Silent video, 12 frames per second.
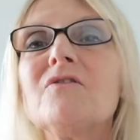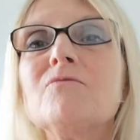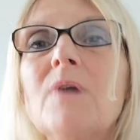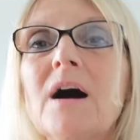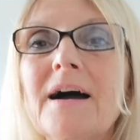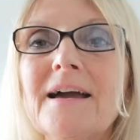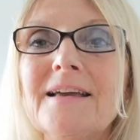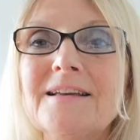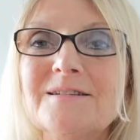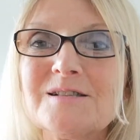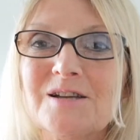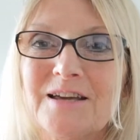of my
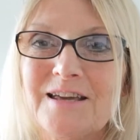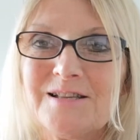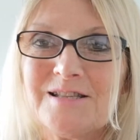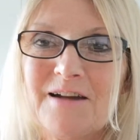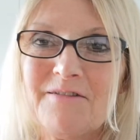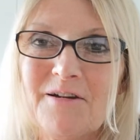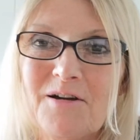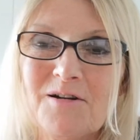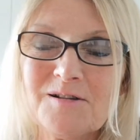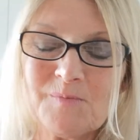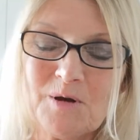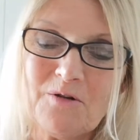psychic tarot
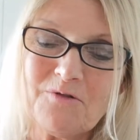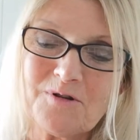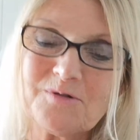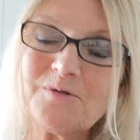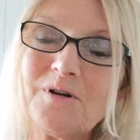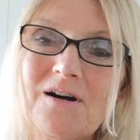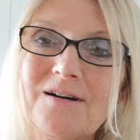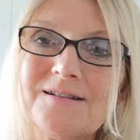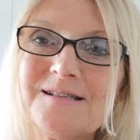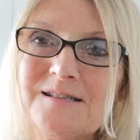cards, my oracle cards,